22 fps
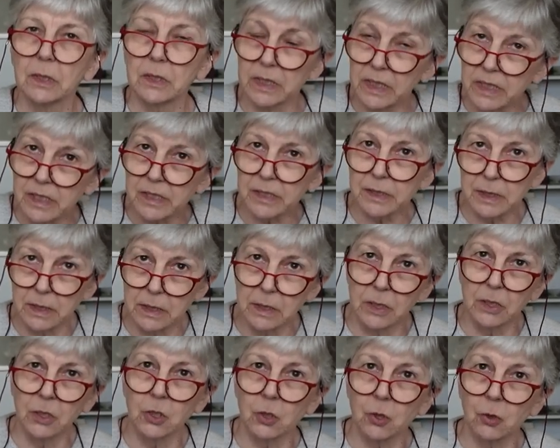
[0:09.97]
Death
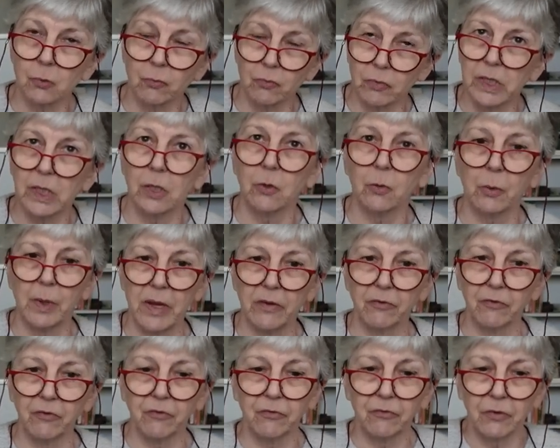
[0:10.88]
end
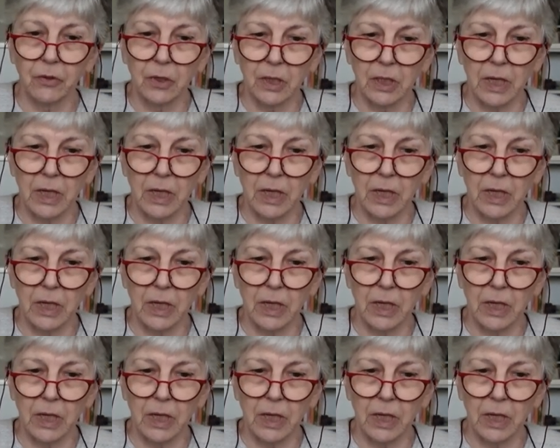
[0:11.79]
re;Quest